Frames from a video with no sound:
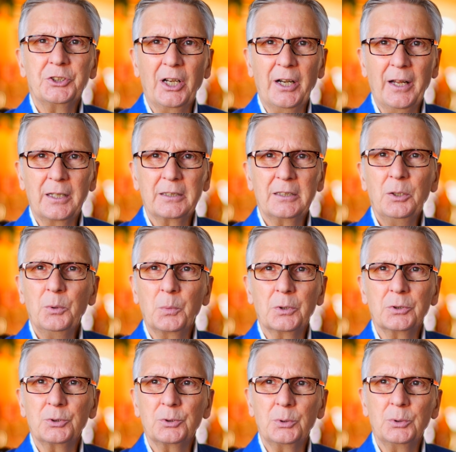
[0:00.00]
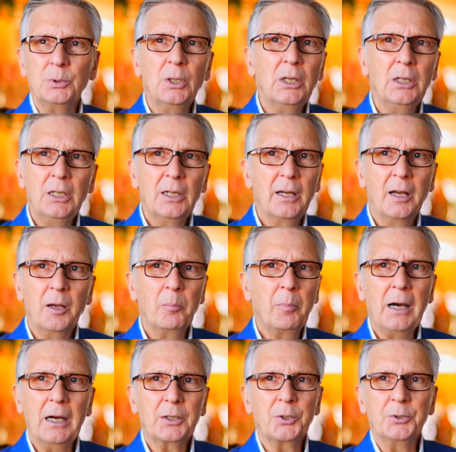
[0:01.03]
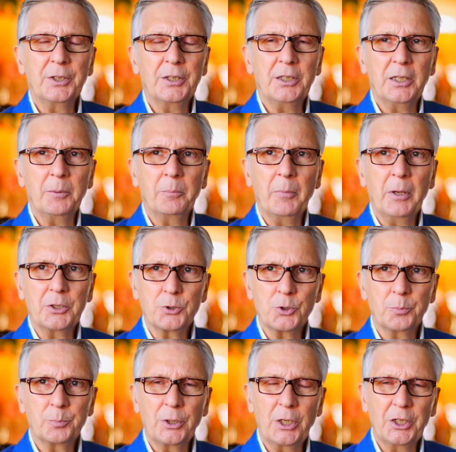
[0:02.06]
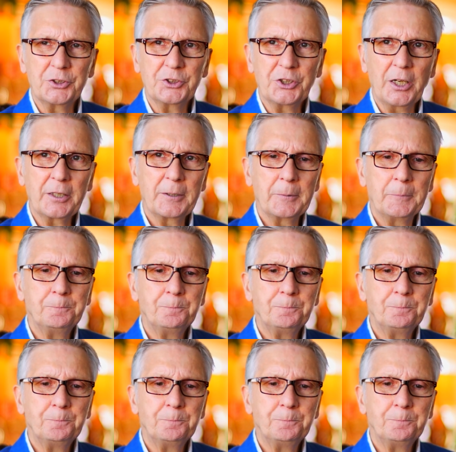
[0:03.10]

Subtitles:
and I didn't want to embark on any major project.